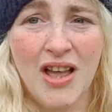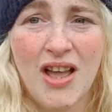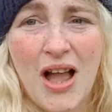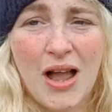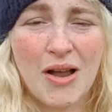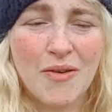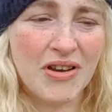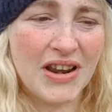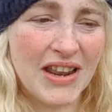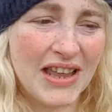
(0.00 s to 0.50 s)

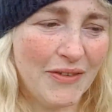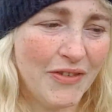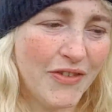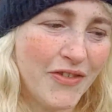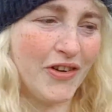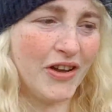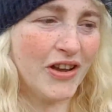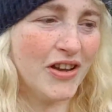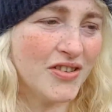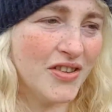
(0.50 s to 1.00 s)
I'm really going to have
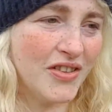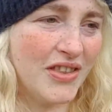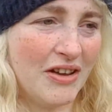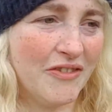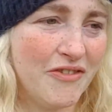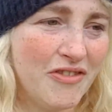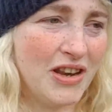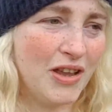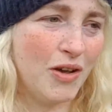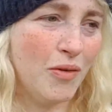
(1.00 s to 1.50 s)
to focus on that
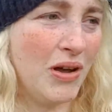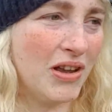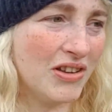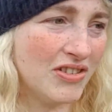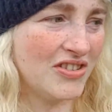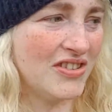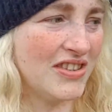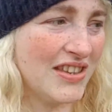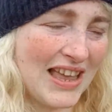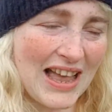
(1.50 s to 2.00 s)
for a little while
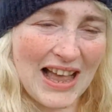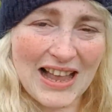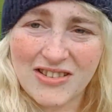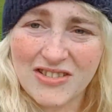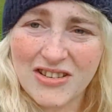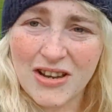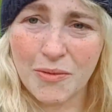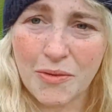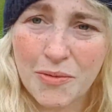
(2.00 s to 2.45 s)
just to catch up with